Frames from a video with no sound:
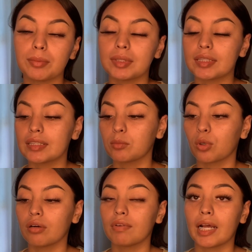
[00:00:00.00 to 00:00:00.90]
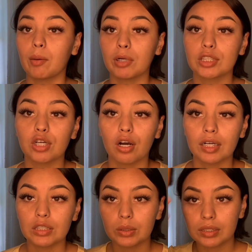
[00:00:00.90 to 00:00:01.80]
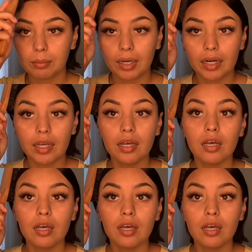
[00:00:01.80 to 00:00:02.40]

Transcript: This is more of like when you're talking to somebody,